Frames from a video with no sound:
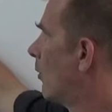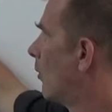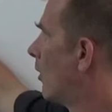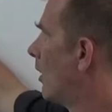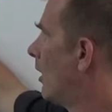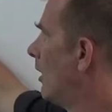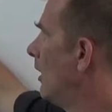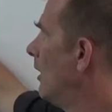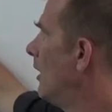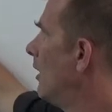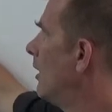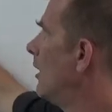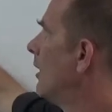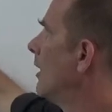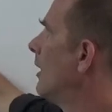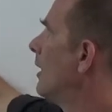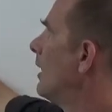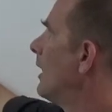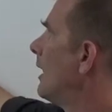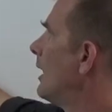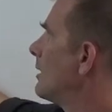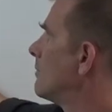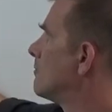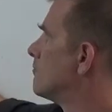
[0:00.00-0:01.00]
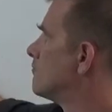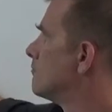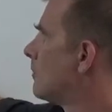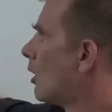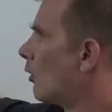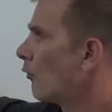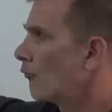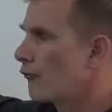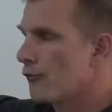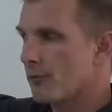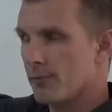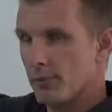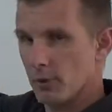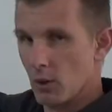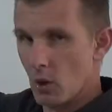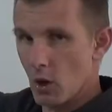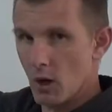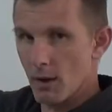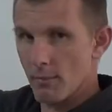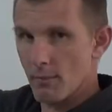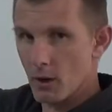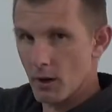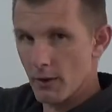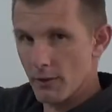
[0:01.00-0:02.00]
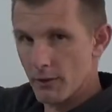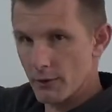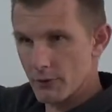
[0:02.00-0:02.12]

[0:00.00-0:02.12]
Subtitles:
1, and multiply by the